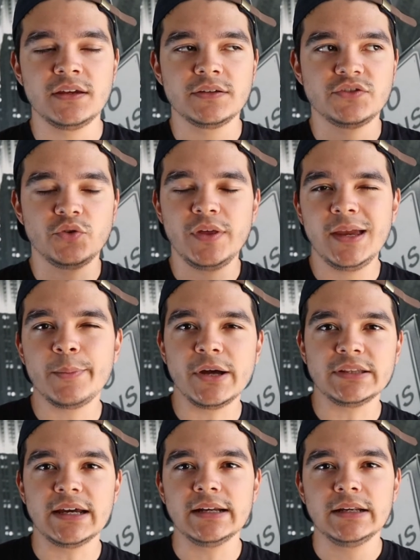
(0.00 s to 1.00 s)
So think
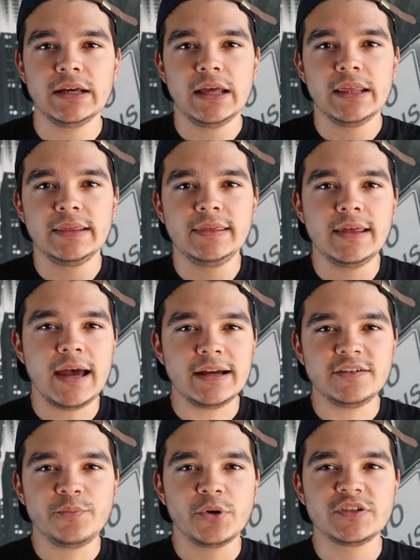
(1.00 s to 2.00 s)
about that. The
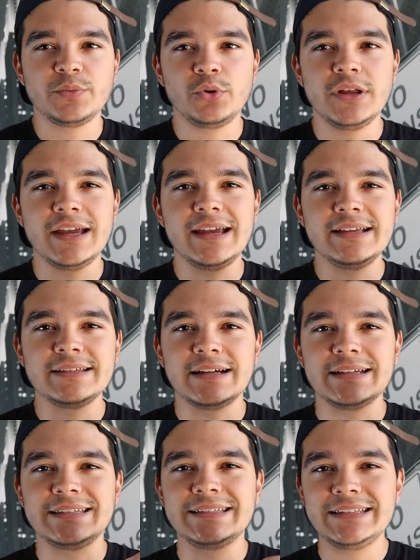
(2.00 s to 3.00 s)
active participle is
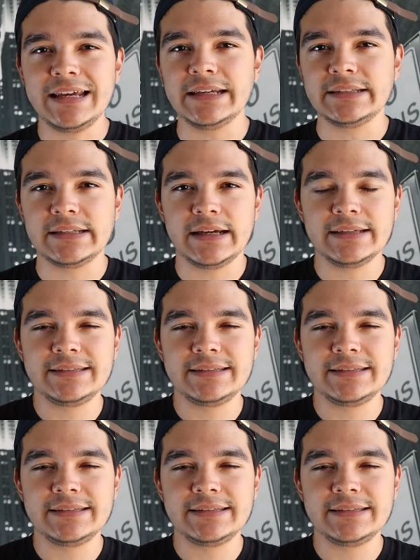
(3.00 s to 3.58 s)
a state